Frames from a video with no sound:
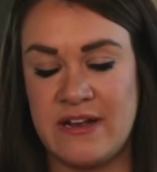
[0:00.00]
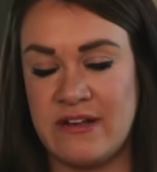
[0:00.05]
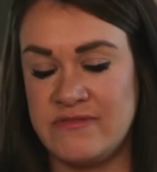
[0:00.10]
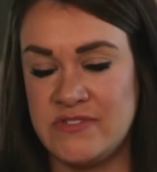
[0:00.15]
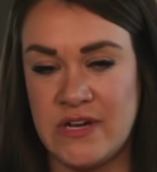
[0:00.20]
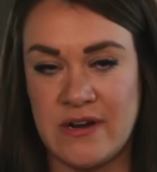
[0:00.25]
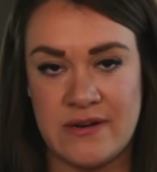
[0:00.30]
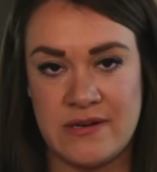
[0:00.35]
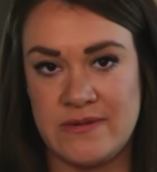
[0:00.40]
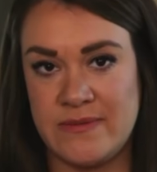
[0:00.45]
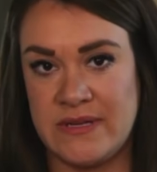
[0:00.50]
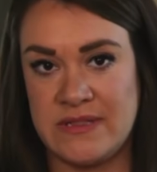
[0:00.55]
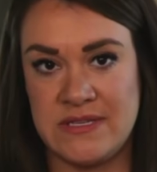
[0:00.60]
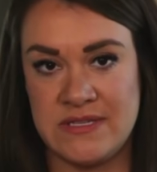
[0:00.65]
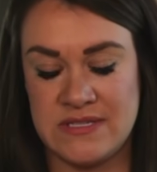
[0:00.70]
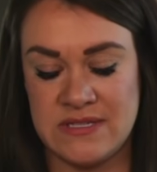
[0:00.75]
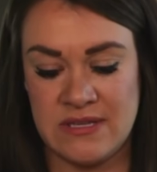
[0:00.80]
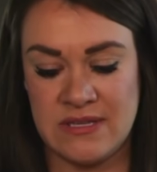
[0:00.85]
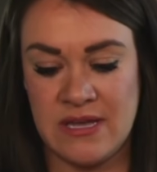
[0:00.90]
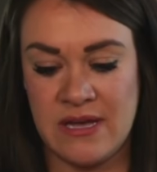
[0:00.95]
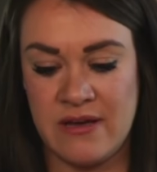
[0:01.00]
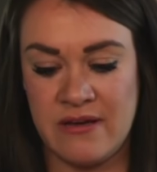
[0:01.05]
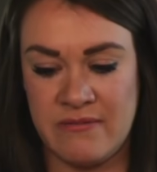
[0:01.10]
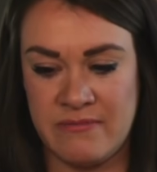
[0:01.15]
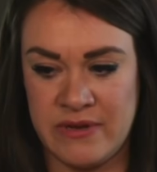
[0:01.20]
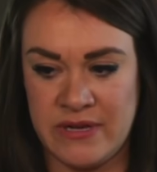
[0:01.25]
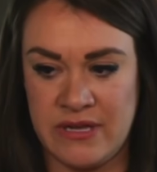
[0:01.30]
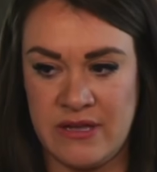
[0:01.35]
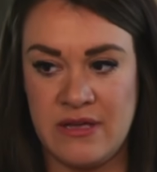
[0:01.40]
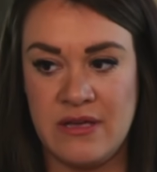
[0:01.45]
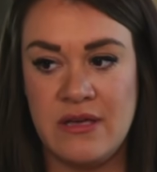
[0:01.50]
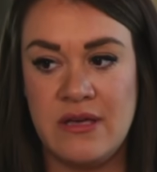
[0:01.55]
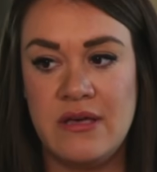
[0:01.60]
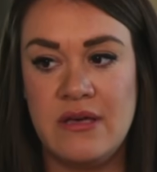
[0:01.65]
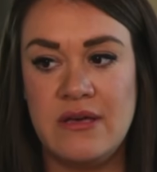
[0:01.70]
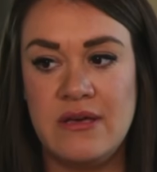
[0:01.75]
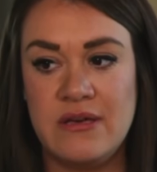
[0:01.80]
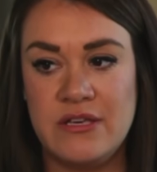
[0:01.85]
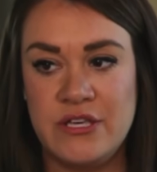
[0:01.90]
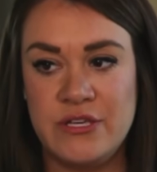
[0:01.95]
I've talked about this a lot on my
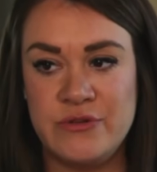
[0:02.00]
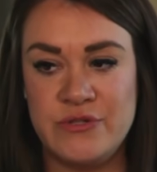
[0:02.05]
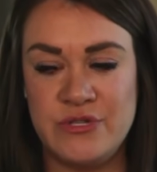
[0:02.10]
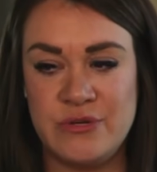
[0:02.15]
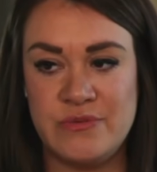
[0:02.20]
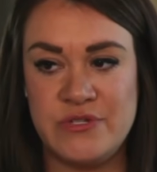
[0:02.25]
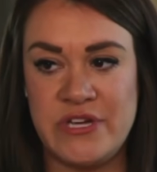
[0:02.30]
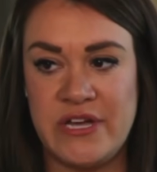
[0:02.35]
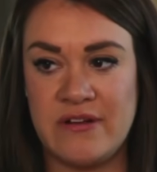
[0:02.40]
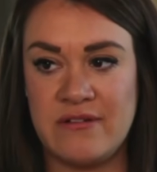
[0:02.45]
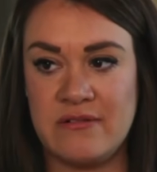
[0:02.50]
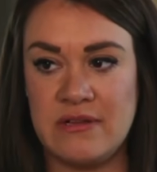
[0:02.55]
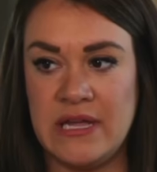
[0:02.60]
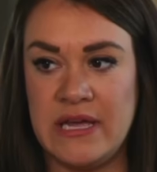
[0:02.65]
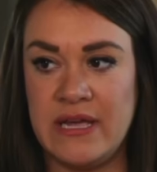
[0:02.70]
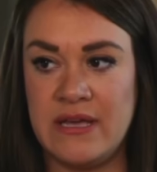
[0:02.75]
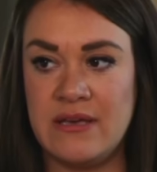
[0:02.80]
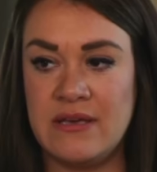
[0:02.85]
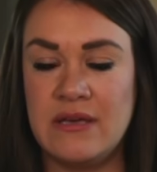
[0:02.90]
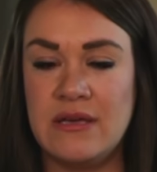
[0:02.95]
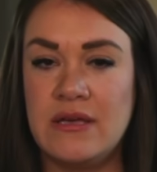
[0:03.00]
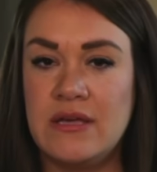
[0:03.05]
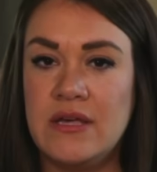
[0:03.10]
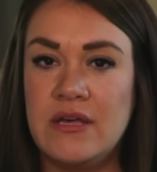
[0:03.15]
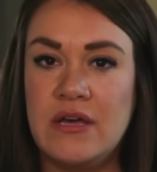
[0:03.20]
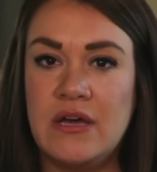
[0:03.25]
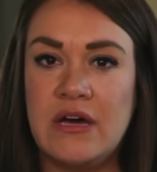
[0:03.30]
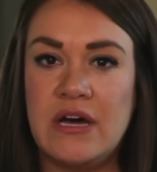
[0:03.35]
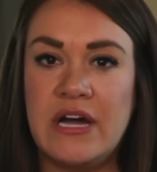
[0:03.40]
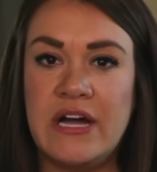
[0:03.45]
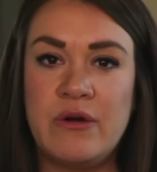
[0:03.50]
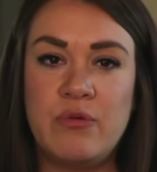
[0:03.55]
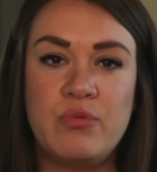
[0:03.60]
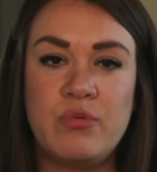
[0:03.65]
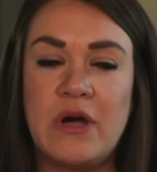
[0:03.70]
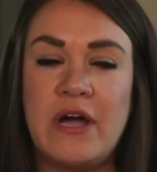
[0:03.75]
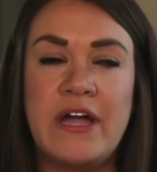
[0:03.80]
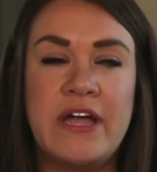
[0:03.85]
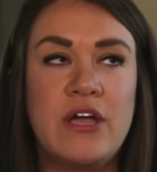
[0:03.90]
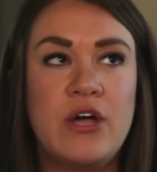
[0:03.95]
YouTube channel. Like,
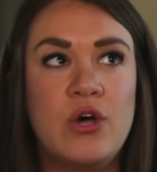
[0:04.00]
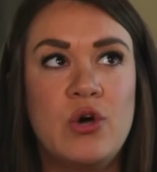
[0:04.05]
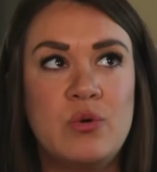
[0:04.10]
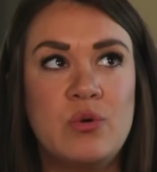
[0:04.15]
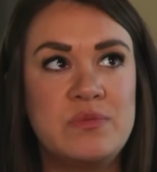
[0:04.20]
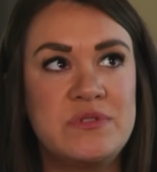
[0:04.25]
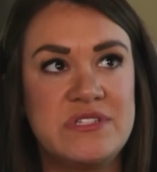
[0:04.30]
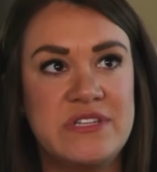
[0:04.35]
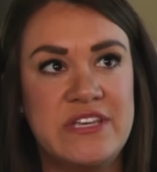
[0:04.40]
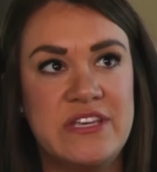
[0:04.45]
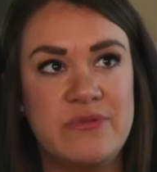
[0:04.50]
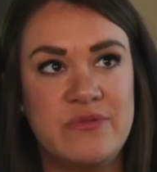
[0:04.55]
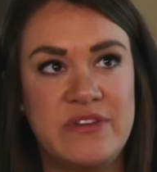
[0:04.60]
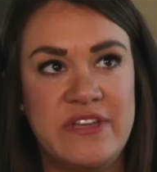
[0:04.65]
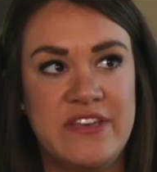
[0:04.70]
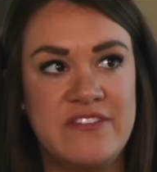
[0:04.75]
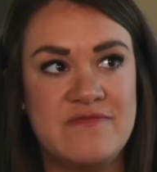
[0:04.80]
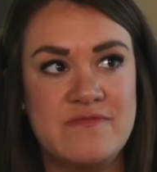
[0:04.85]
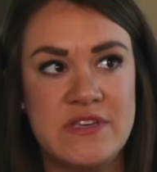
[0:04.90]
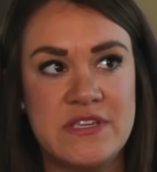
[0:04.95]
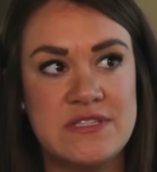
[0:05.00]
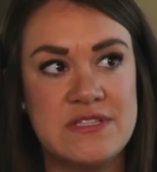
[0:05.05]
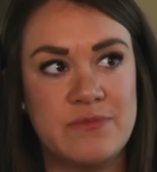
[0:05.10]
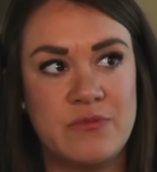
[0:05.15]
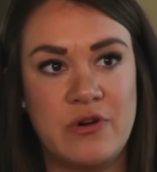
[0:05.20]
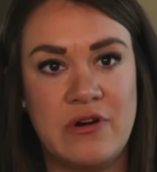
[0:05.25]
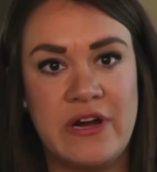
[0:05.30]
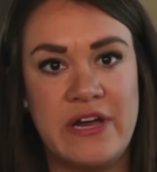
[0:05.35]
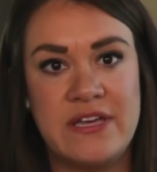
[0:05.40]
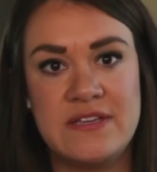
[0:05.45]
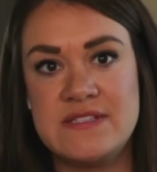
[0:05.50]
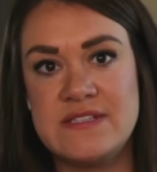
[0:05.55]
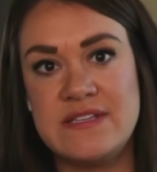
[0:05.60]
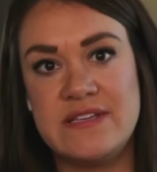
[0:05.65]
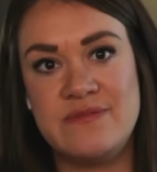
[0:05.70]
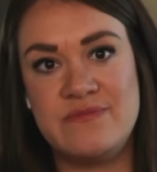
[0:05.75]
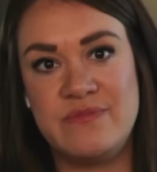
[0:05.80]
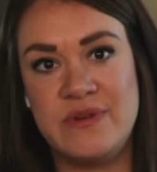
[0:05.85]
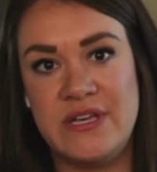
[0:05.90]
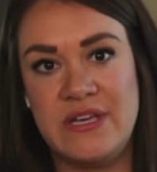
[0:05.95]
I hoped he would give me some grace
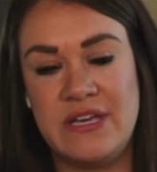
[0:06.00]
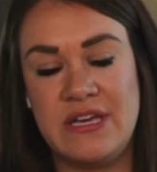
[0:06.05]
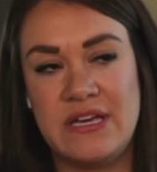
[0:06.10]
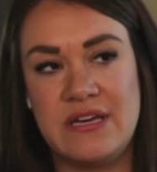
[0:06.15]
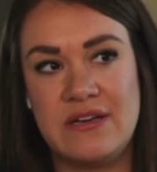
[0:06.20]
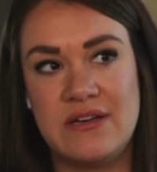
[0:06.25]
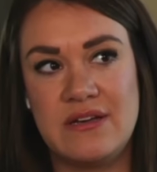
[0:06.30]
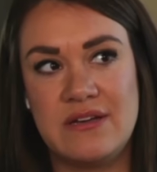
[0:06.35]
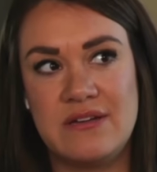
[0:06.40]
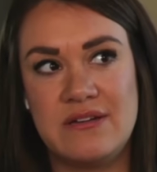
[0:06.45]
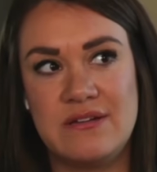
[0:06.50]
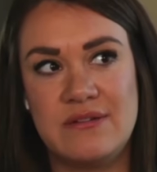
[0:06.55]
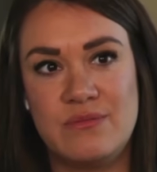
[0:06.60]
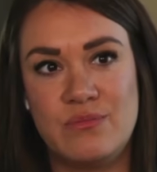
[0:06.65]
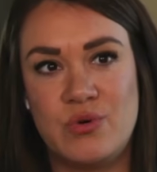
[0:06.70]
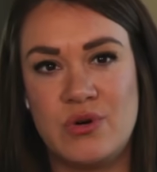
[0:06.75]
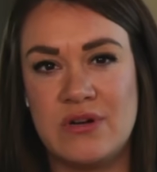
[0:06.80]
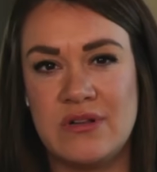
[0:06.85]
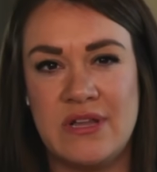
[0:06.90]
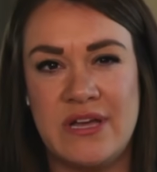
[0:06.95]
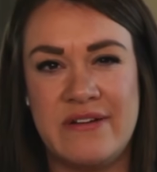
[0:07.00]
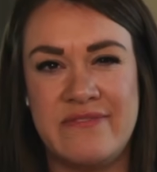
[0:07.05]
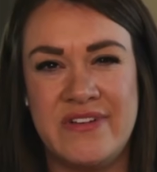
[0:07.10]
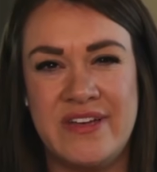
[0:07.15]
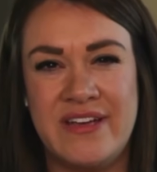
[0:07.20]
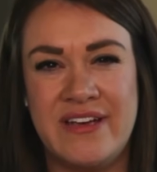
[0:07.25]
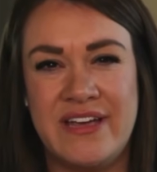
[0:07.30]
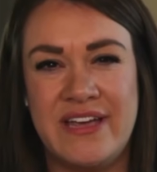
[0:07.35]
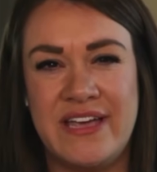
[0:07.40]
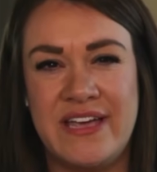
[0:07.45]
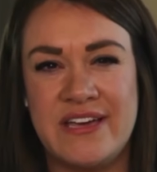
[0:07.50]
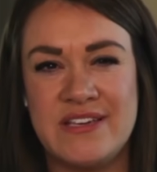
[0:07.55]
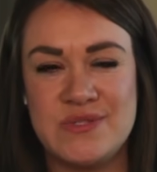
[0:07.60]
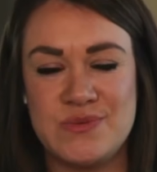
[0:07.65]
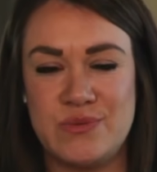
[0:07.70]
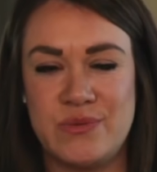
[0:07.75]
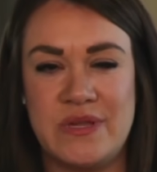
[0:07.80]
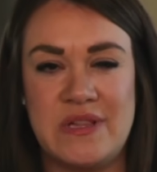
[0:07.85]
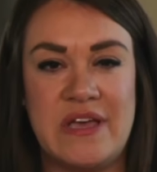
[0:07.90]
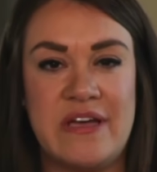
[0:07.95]
and be more loving, I guess,
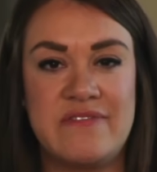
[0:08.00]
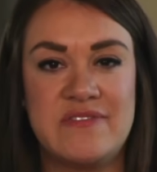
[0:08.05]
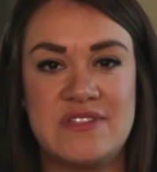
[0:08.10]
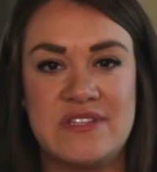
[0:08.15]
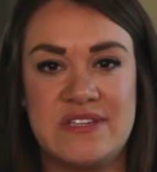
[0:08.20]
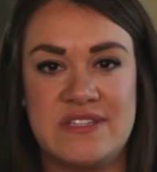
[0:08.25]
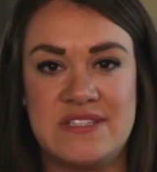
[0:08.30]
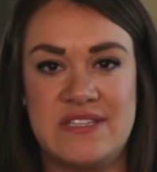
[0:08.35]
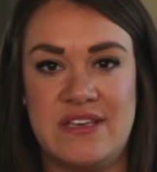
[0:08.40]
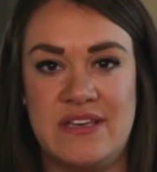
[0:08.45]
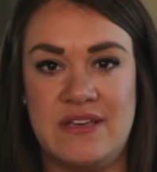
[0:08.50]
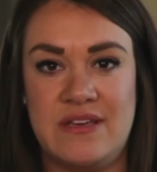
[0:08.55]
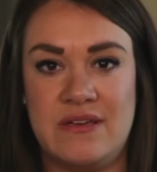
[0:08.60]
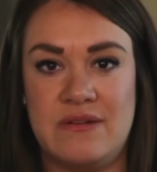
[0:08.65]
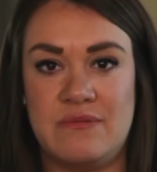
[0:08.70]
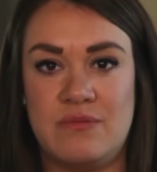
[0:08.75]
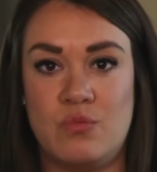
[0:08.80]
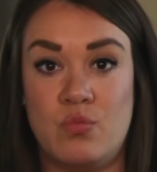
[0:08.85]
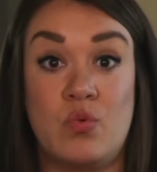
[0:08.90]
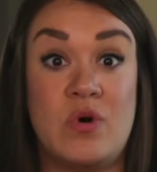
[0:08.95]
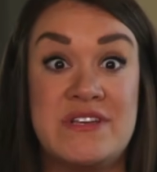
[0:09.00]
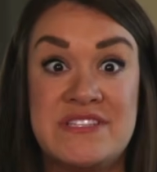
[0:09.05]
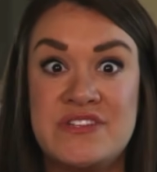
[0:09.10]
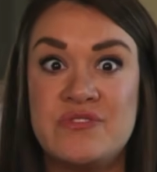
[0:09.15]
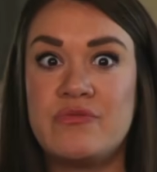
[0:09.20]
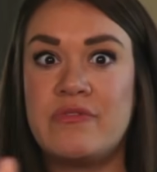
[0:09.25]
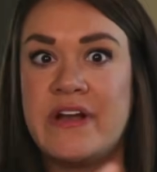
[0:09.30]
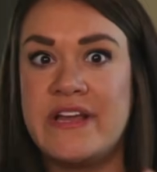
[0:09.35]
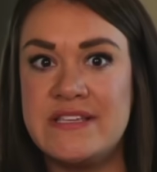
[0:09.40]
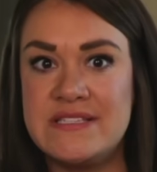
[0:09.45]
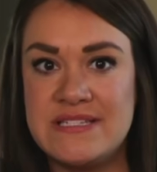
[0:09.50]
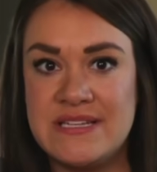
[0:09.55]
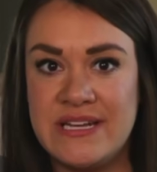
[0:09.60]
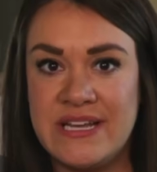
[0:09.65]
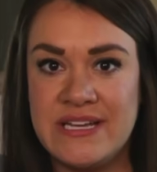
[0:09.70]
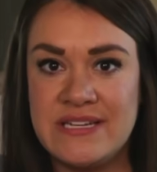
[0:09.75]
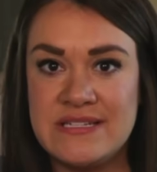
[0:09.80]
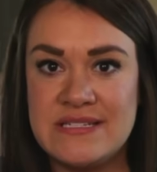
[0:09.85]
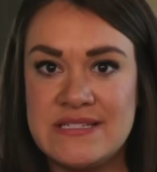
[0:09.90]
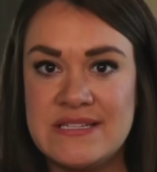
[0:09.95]
when we left, because he wasn't raised in
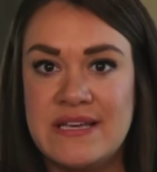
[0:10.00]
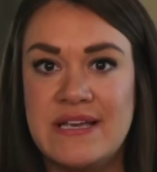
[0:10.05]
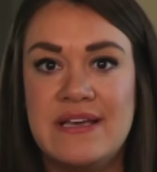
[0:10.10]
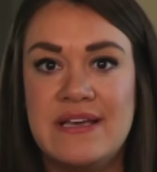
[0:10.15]
it.